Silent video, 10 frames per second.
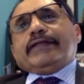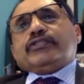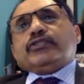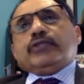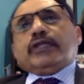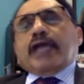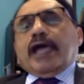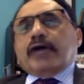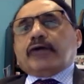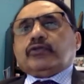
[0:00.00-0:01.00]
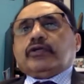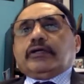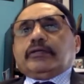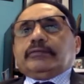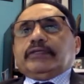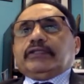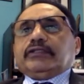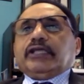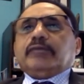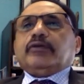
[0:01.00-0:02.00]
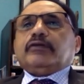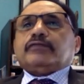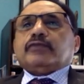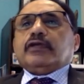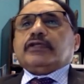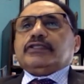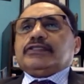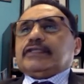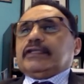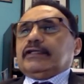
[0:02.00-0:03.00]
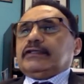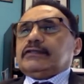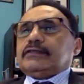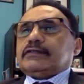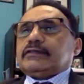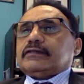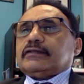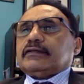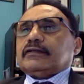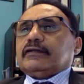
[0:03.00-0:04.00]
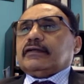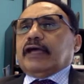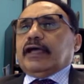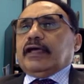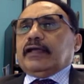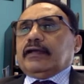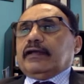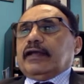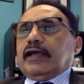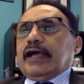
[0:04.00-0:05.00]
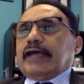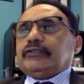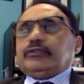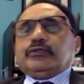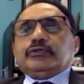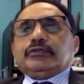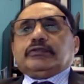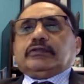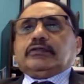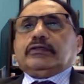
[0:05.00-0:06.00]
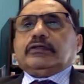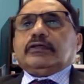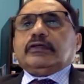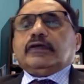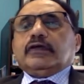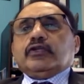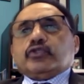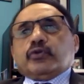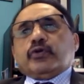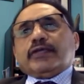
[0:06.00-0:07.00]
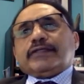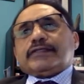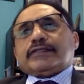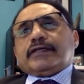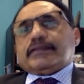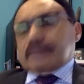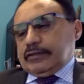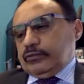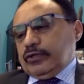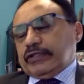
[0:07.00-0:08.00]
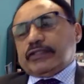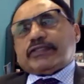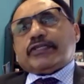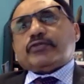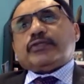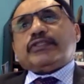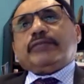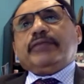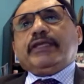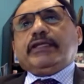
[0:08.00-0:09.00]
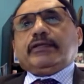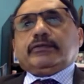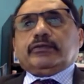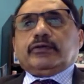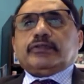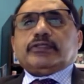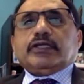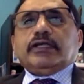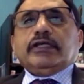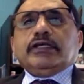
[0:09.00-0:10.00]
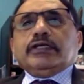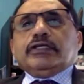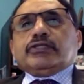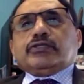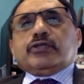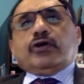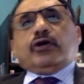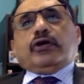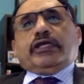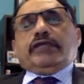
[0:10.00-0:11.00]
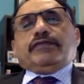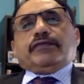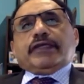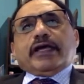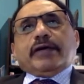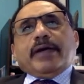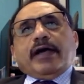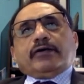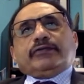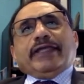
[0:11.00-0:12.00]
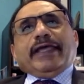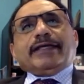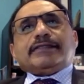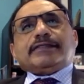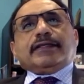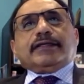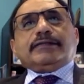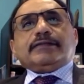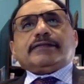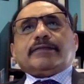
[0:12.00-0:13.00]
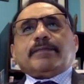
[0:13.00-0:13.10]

student outcome in terms of knowledge, skills, and attitude. So we're going to discuss what the meaning on those. So if you think about the excellence,